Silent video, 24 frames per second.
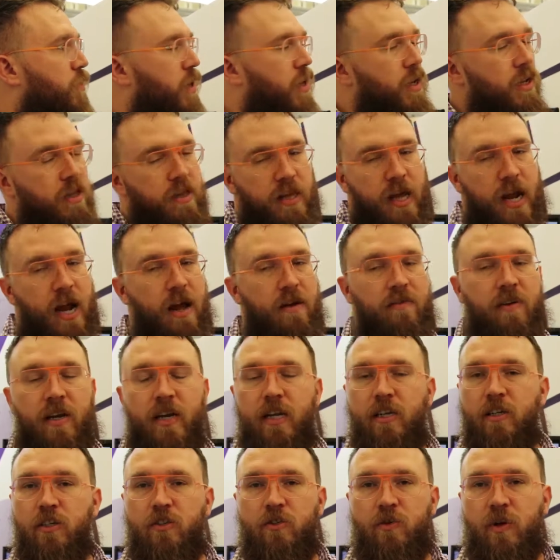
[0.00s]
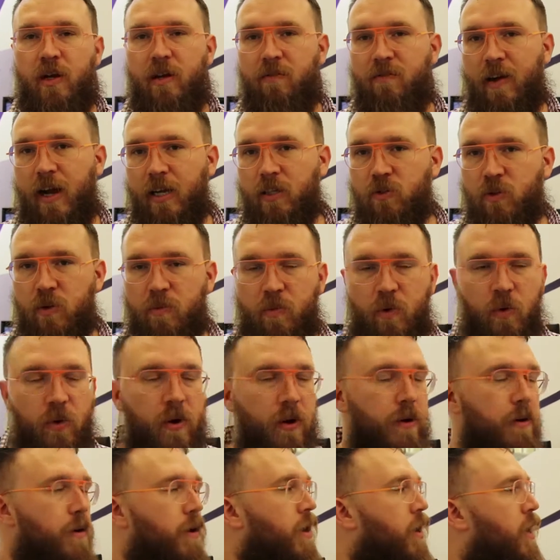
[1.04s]
They have an industry advisory
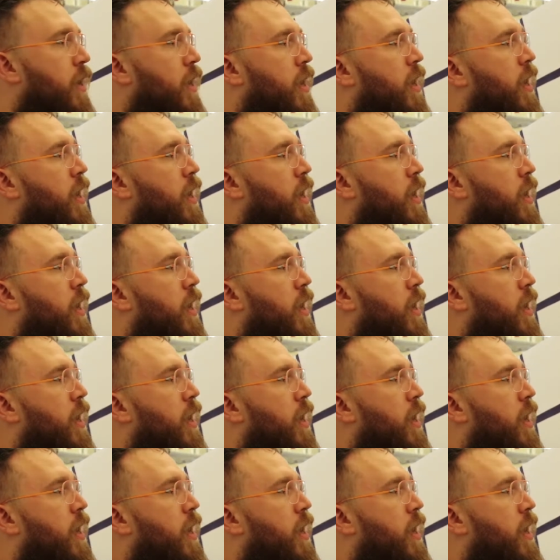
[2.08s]
board.